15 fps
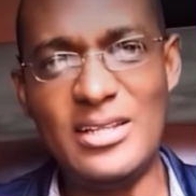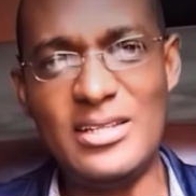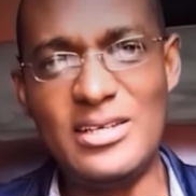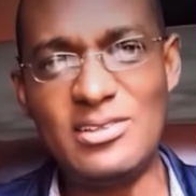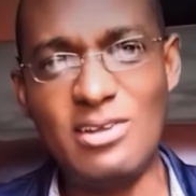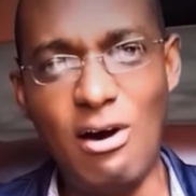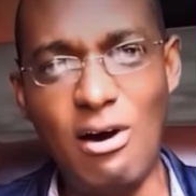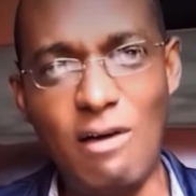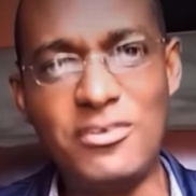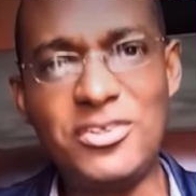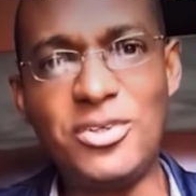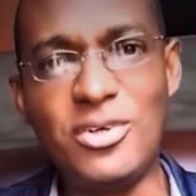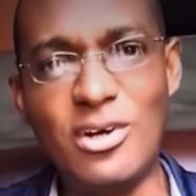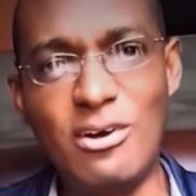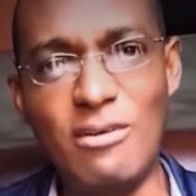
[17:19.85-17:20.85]
these
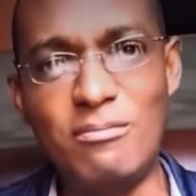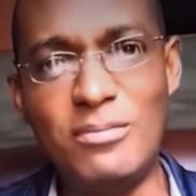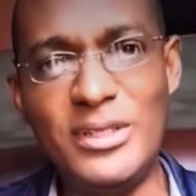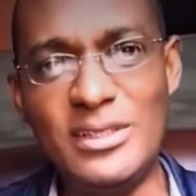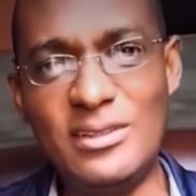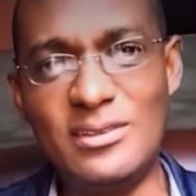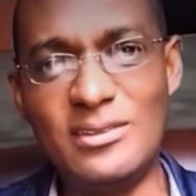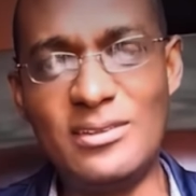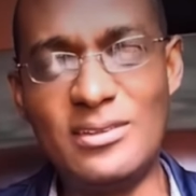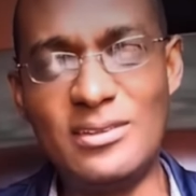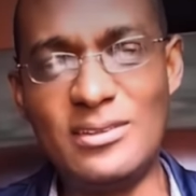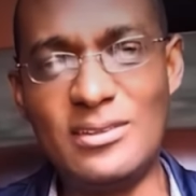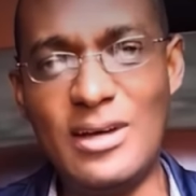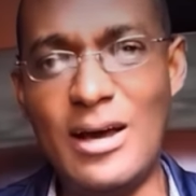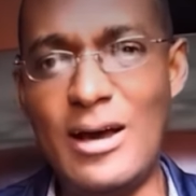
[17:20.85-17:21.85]
offshore
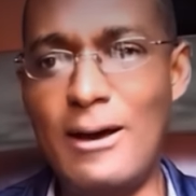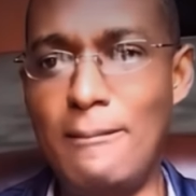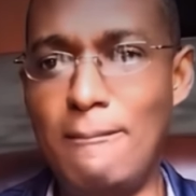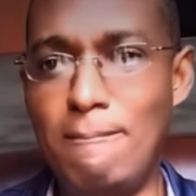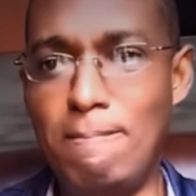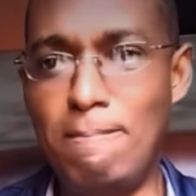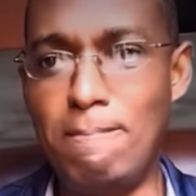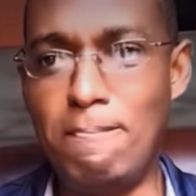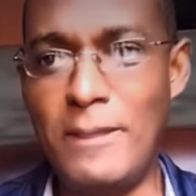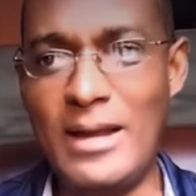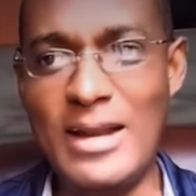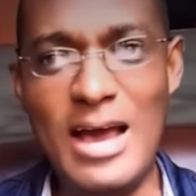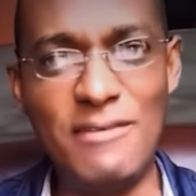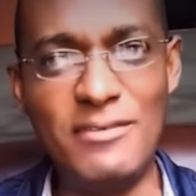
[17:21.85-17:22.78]
companies and